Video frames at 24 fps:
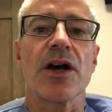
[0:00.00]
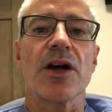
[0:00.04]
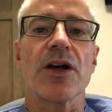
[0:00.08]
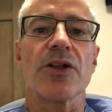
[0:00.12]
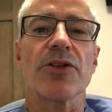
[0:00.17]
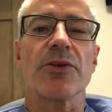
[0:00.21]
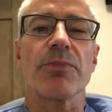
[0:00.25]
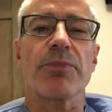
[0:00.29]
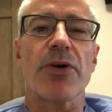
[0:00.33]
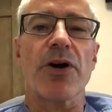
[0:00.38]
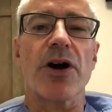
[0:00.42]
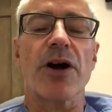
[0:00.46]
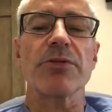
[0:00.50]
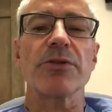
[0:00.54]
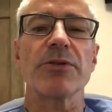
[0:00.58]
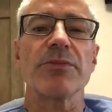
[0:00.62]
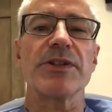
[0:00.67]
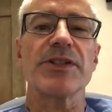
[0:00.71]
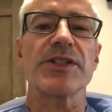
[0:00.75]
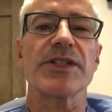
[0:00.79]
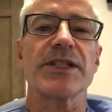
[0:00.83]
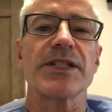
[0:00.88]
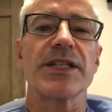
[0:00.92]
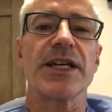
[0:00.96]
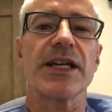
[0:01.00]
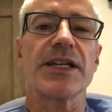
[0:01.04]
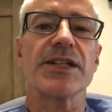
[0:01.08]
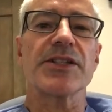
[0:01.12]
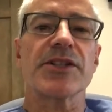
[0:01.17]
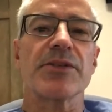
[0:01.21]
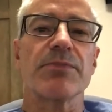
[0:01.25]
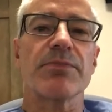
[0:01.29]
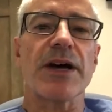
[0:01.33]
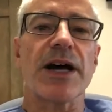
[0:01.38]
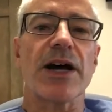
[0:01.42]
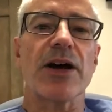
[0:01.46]
The problem is it takes
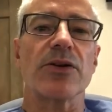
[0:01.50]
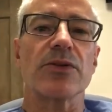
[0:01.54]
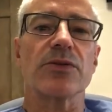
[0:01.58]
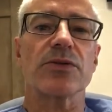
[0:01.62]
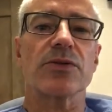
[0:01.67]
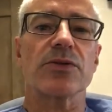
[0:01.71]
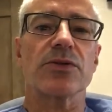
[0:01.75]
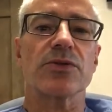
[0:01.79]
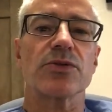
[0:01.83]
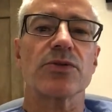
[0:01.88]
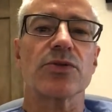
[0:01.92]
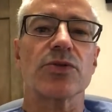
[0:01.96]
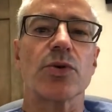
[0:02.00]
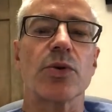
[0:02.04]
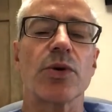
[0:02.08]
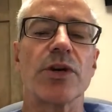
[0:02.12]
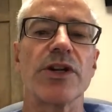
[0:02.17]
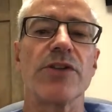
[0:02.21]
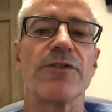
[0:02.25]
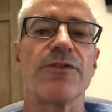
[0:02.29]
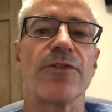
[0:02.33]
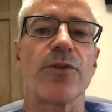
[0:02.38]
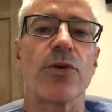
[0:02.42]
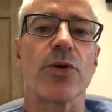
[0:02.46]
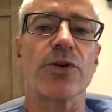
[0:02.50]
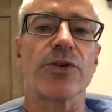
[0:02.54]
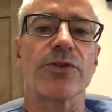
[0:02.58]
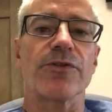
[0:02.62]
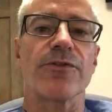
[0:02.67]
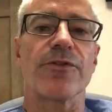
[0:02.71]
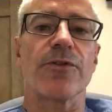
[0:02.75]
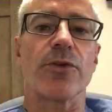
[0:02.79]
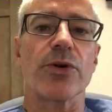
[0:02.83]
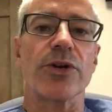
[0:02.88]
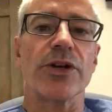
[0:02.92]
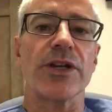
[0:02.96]
about 24 to
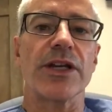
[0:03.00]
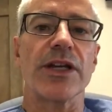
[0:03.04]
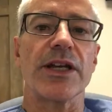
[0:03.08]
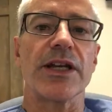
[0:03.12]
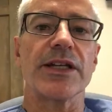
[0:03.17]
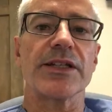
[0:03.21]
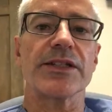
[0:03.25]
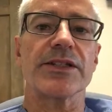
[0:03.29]
48